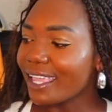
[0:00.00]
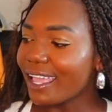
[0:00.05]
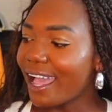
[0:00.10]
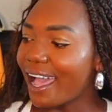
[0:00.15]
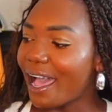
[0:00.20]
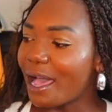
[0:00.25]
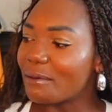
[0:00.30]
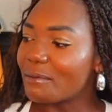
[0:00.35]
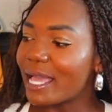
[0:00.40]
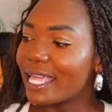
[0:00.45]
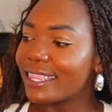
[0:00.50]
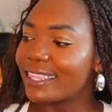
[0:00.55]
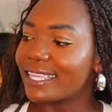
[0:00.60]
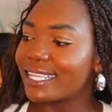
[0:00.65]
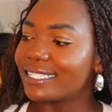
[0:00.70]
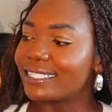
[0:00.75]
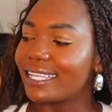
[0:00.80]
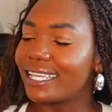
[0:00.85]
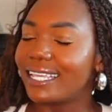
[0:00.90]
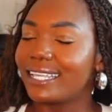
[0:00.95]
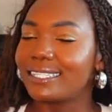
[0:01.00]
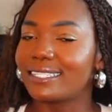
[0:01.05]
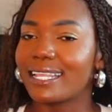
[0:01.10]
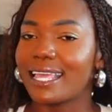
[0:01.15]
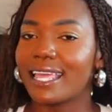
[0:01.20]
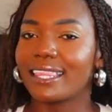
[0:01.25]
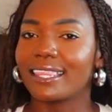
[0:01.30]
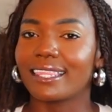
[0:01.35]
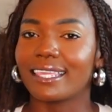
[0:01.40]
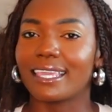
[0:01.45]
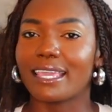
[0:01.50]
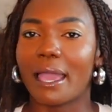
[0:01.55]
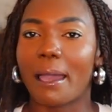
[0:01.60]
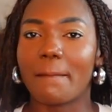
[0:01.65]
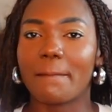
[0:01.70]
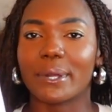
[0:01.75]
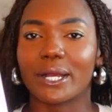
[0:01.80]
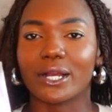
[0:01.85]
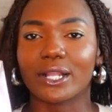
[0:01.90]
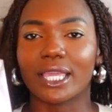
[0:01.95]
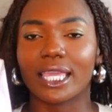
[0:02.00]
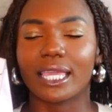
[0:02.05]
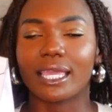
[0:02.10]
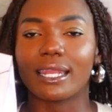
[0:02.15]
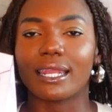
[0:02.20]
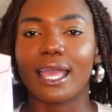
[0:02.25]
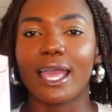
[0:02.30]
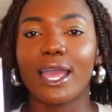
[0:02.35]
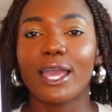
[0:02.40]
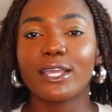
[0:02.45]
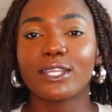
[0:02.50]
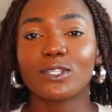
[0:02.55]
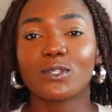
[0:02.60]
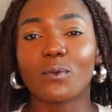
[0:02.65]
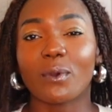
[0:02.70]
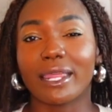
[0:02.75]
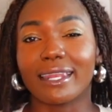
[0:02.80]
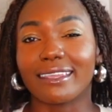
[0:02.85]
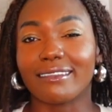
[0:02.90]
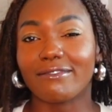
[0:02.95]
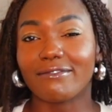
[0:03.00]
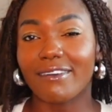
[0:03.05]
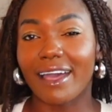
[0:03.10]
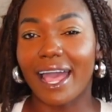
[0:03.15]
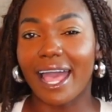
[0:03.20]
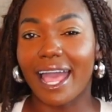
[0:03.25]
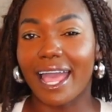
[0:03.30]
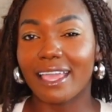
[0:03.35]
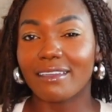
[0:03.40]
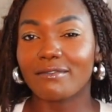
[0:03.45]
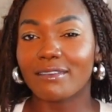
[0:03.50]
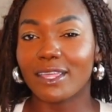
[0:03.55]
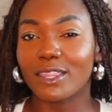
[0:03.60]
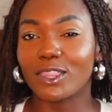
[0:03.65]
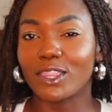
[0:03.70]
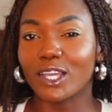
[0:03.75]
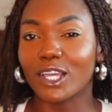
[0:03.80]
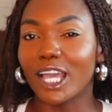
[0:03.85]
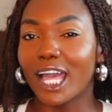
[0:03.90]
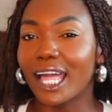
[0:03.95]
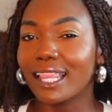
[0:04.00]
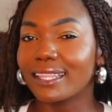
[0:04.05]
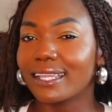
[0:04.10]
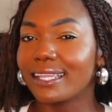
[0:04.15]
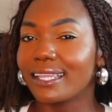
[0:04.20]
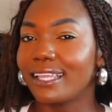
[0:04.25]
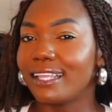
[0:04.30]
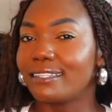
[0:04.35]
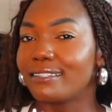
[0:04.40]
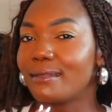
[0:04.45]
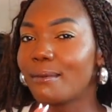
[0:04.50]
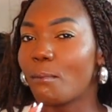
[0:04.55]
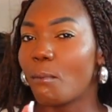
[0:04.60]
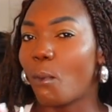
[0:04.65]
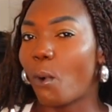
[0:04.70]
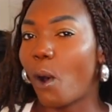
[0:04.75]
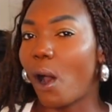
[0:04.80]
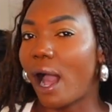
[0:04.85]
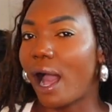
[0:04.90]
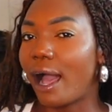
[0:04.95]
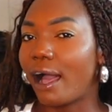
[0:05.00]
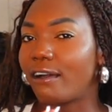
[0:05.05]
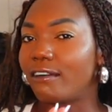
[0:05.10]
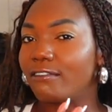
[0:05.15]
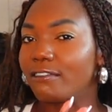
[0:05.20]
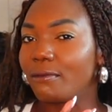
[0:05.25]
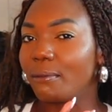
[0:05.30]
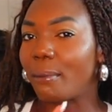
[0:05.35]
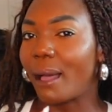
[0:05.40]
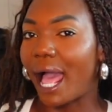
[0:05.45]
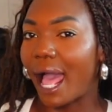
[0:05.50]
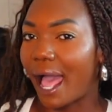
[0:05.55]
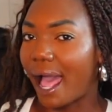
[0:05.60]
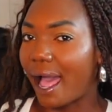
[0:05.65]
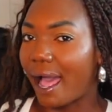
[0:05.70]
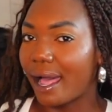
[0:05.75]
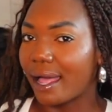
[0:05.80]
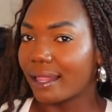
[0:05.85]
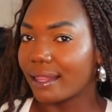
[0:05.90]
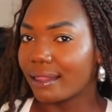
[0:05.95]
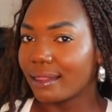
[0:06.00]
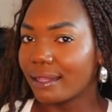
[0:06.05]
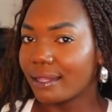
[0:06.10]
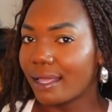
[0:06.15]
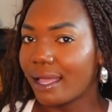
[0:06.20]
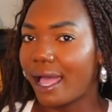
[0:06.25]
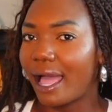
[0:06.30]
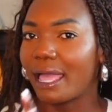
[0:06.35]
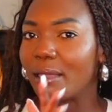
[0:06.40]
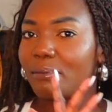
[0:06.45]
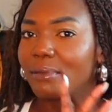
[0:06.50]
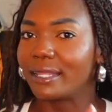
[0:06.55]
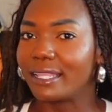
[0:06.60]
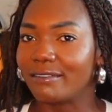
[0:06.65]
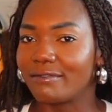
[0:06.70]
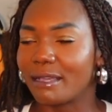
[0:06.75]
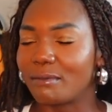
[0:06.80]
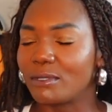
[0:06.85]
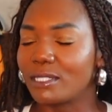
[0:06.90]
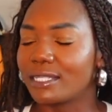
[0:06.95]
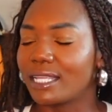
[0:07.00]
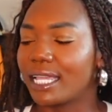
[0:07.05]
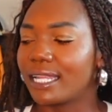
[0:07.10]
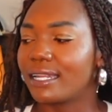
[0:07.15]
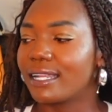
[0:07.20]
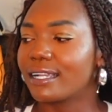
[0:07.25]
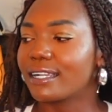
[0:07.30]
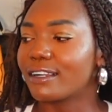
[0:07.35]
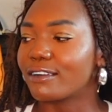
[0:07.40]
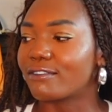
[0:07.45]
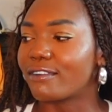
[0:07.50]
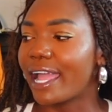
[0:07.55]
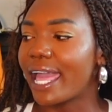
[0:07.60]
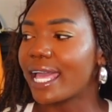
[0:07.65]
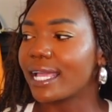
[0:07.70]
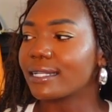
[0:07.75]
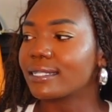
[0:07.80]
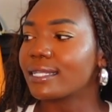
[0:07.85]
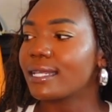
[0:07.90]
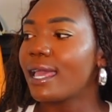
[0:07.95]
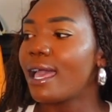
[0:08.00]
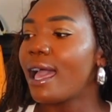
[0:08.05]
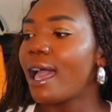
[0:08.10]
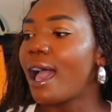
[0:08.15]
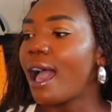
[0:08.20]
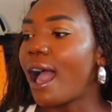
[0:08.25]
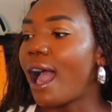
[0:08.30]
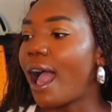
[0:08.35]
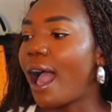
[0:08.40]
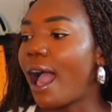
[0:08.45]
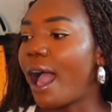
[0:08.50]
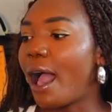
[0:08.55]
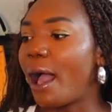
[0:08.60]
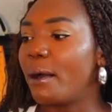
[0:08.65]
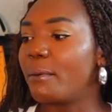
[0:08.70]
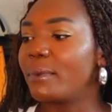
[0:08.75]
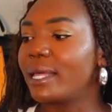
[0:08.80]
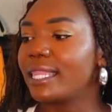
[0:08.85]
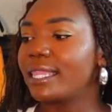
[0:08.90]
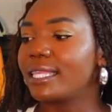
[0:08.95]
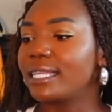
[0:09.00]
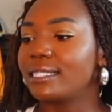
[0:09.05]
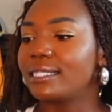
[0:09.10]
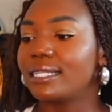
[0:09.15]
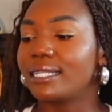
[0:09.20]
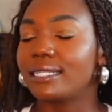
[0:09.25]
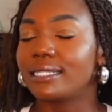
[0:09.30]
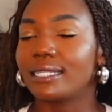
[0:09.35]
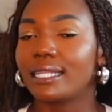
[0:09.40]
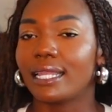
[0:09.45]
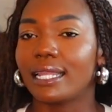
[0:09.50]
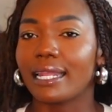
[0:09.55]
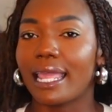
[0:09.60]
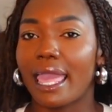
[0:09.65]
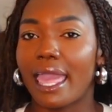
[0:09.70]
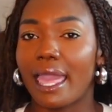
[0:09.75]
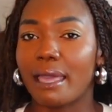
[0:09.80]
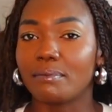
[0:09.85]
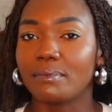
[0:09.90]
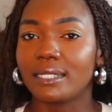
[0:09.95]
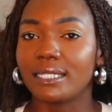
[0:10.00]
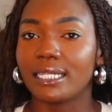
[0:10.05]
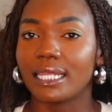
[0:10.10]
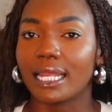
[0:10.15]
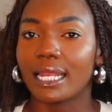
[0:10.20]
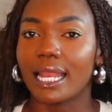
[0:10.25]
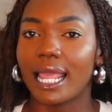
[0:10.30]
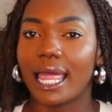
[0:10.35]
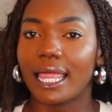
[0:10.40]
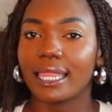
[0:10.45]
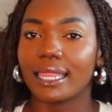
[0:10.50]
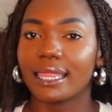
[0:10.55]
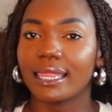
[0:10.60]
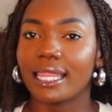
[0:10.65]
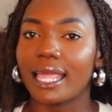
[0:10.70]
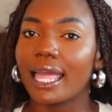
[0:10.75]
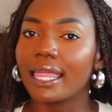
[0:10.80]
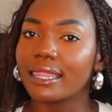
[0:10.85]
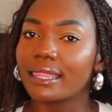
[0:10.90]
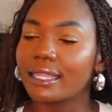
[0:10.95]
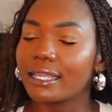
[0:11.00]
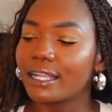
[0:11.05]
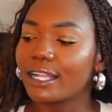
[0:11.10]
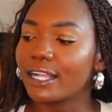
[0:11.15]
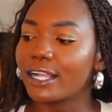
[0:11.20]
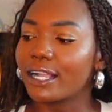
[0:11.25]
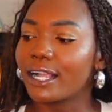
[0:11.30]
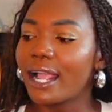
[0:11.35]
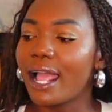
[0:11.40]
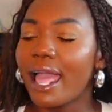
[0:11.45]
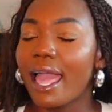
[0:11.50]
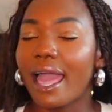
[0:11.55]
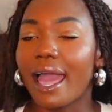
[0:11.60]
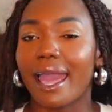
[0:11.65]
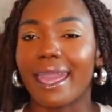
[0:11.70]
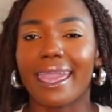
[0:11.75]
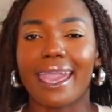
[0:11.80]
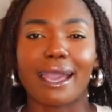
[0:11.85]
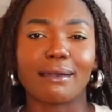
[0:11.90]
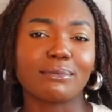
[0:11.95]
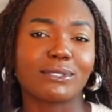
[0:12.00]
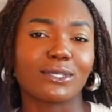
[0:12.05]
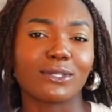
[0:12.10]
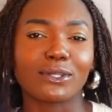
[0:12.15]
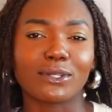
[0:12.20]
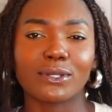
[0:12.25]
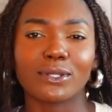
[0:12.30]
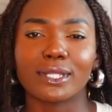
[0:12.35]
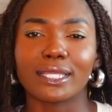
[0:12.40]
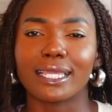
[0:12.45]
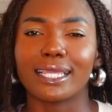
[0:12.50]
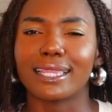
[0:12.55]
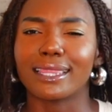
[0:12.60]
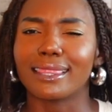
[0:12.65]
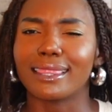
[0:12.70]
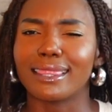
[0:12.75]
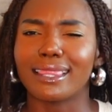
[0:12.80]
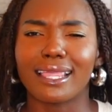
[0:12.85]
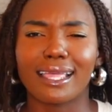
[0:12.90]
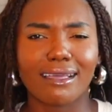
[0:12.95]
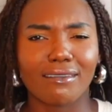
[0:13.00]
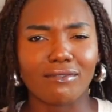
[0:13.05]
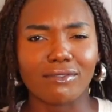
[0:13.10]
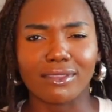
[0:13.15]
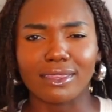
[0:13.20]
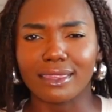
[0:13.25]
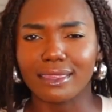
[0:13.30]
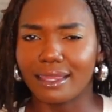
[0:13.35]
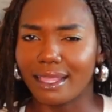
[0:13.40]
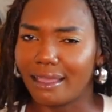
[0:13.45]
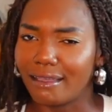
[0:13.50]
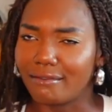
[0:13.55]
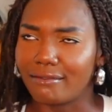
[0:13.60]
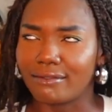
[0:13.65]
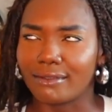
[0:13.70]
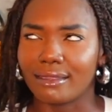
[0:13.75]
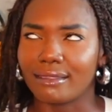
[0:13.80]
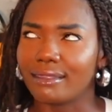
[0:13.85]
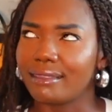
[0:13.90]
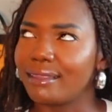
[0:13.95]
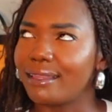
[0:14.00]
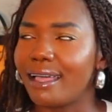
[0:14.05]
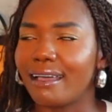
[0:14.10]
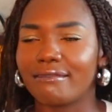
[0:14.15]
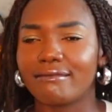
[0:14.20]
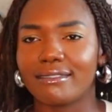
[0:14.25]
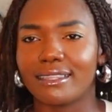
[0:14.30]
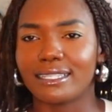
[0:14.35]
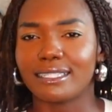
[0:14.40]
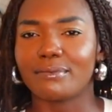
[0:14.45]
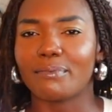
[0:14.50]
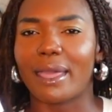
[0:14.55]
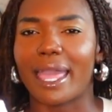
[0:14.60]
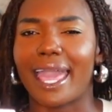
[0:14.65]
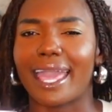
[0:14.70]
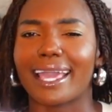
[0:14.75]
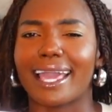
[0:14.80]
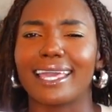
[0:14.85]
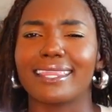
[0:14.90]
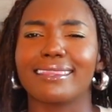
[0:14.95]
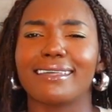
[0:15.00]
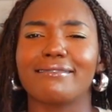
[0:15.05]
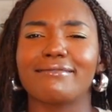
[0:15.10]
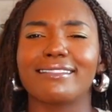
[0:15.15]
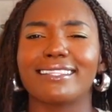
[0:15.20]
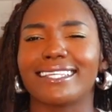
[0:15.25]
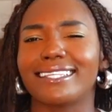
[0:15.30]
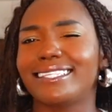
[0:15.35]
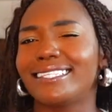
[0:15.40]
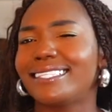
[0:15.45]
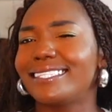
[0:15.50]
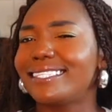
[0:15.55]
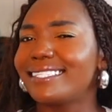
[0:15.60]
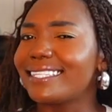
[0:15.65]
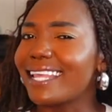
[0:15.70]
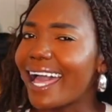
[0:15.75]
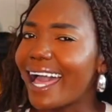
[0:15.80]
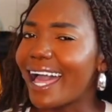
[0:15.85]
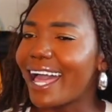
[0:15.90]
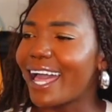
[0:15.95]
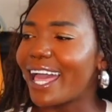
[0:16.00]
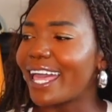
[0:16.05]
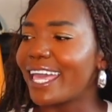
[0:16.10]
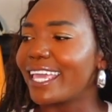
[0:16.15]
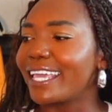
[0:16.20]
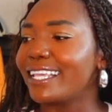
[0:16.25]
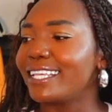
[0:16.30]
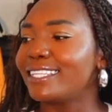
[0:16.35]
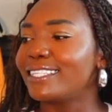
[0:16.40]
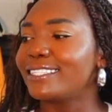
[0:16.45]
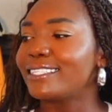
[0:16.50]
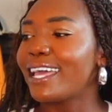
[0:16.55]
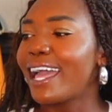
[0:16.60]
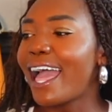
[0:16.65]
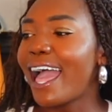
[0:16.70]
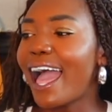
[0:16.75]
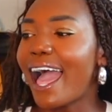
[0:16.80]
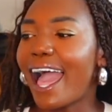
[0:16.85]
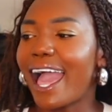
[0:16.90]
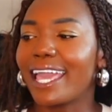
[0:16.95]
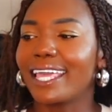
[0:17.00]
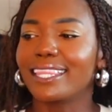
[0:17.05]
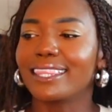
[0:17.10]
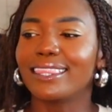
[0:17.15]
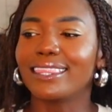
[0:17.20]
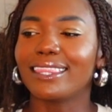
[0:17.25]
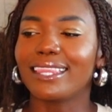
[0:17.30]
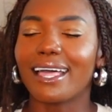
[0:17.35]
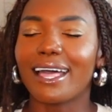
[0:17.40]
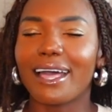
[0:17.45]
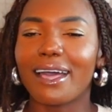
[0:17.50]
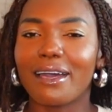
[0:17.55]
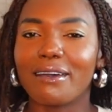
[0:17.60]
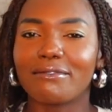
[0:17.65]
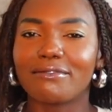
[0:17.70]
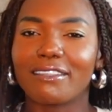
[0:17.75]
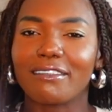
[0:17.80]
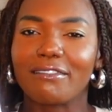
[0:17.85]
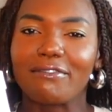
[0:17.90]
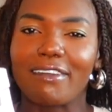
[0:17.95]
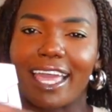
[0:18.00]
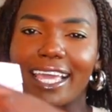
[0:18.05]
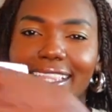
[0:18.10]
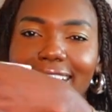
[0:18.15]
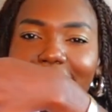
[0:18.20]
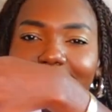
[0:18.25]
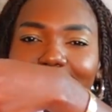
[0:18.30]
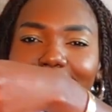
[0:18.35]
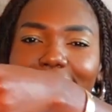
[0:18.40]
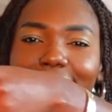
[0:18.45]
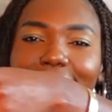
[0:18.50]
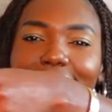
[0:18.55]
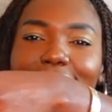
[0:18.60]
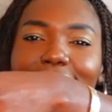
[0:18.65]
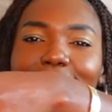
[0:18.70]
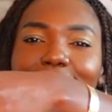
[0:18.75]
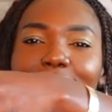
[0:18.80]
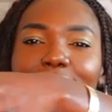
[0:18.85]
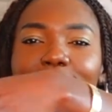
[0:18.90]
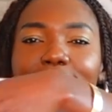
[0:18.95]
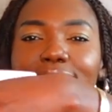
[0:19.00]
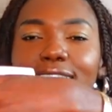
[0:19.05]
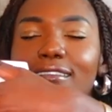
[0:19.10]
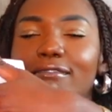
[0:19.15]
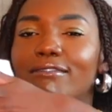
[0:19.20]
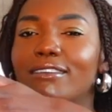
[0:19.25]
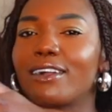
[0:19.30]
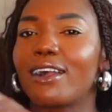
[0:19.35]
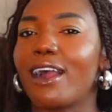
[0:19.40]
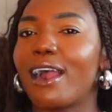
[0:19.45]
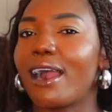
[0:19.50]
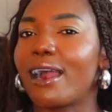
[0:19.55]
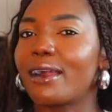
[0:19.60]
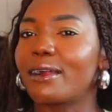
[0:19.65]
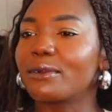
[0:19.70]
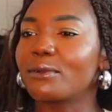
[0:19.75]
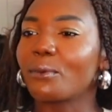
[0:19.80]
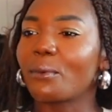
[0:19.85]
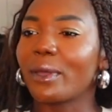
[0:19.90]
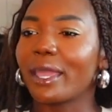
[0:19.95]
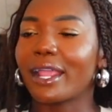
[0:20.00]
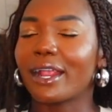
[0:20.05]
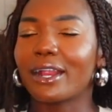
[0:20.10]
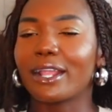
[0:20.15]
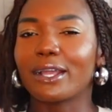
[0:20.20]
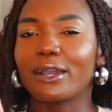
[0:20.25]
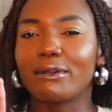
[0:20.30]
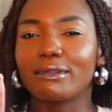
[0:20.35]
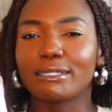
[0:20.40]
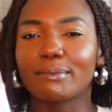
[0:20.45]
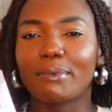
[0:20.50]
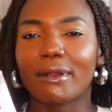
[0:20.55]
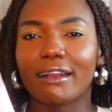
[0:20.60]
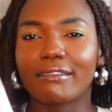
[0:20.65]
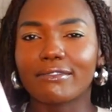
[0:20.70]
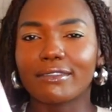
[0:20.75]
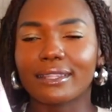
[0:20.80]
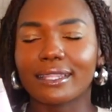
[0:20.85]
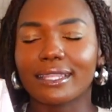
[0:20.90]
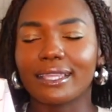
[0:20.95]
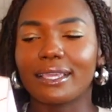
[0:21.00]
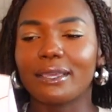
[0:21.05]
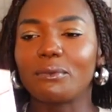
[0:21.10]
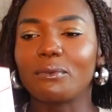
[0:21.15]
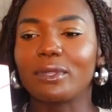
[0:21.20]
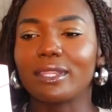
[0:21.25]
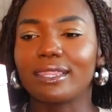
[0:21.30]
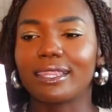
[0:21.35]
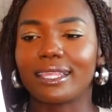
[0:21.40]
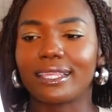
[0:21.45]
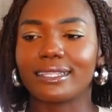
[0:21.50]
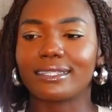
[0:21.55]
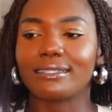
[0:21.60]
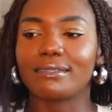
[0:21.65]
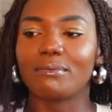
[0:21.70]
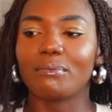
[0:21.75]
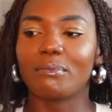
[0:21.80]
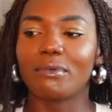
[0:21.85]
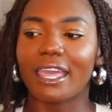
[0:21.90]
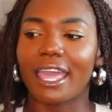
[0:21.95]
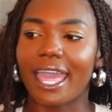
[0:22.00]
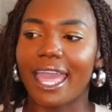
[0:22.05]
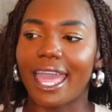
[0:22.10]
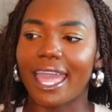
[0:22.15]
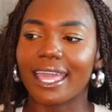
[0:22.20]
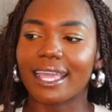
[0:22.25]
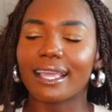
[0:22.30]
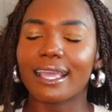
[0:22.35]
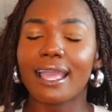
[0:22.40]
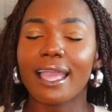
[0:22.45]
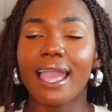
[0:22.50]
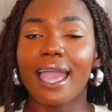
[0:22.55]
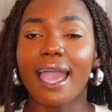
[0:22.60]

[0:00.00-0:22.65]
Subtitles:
This is the Birkin 25. The color is mauve pâle. I believe I'm saying it correct. This is in Epson leather. I absolutely love, love, love this bag. I love the size. I love the fact that it is a silver hardware. It goes perfectly with this bag.